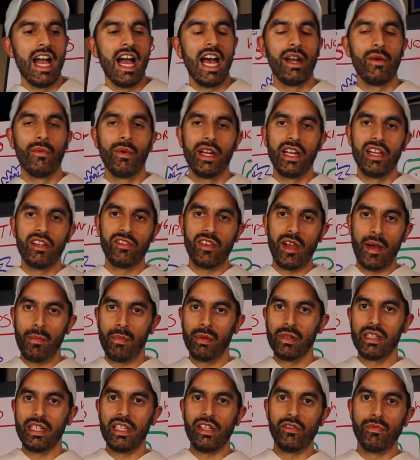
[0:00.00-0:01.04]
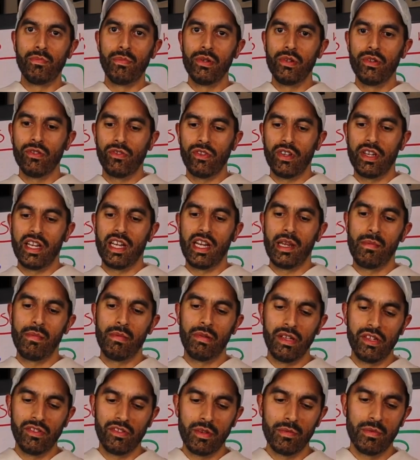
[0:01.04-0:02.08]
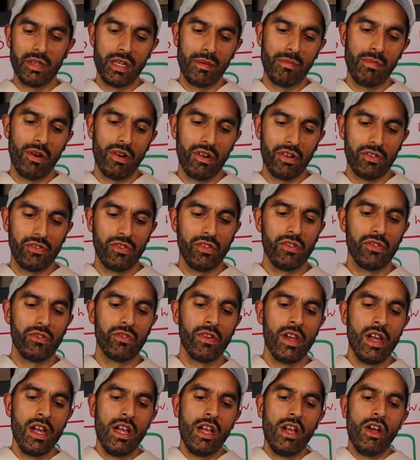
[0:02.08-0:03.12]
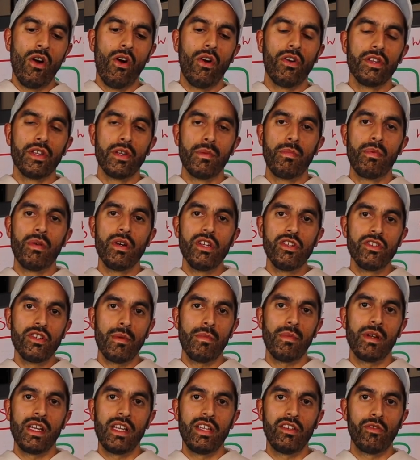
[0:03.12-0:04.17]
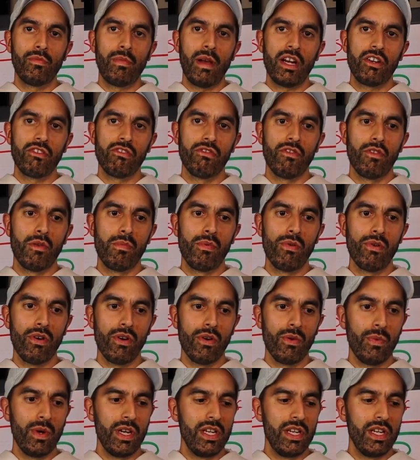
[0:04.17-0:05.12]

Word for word: And then when they assembled these boots and then they placed them in the boxes on the pre shipment inspection report,